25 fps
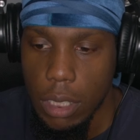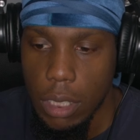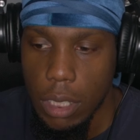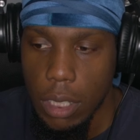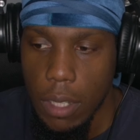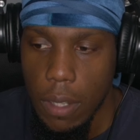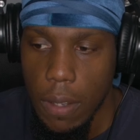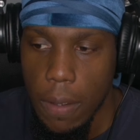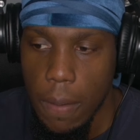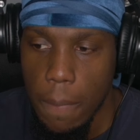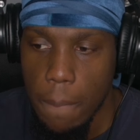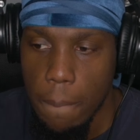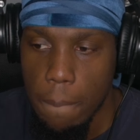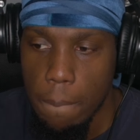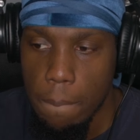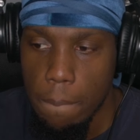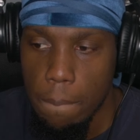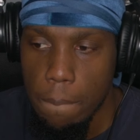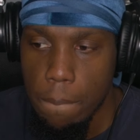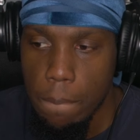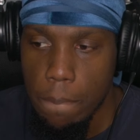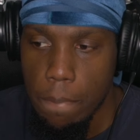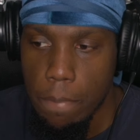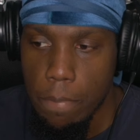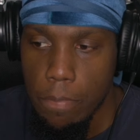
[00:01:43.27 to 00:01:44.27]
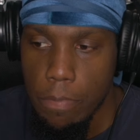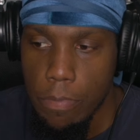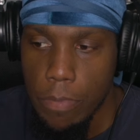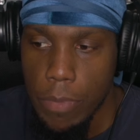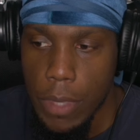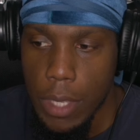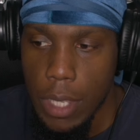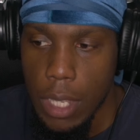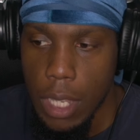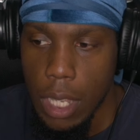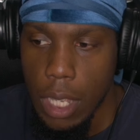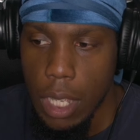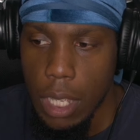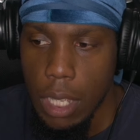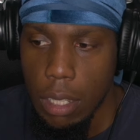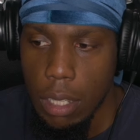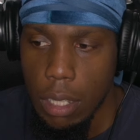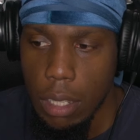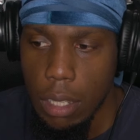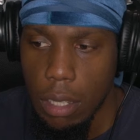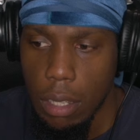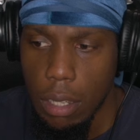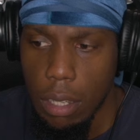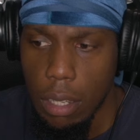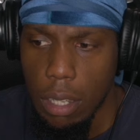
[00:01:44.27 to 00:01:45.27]

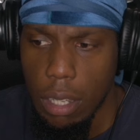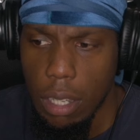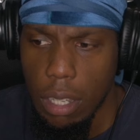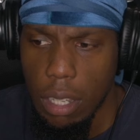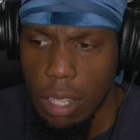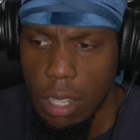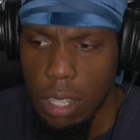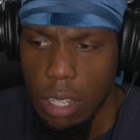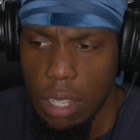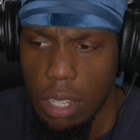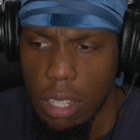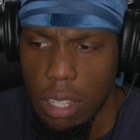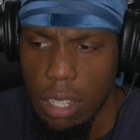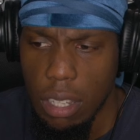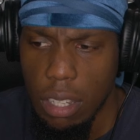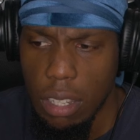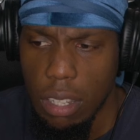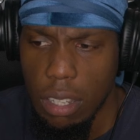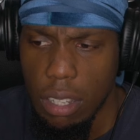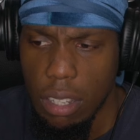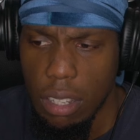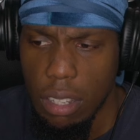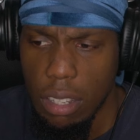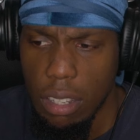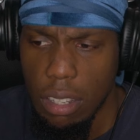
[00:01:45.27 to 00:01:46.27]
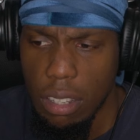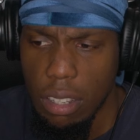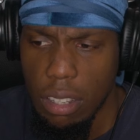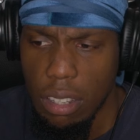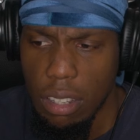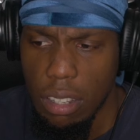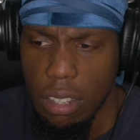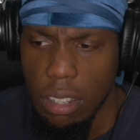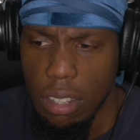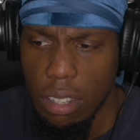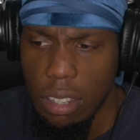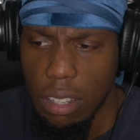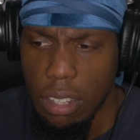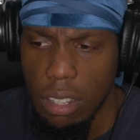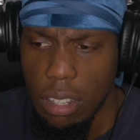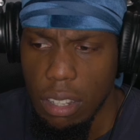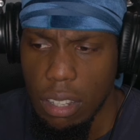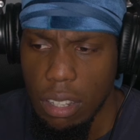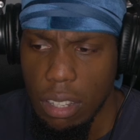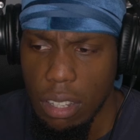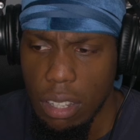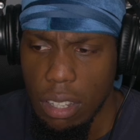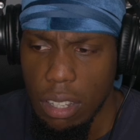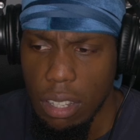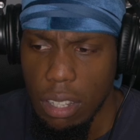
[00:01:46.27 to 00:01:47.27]

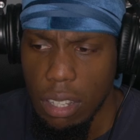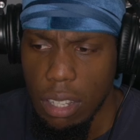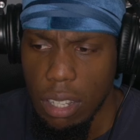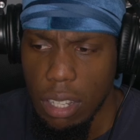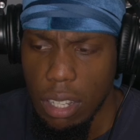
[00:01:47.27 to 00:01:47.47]
(silence)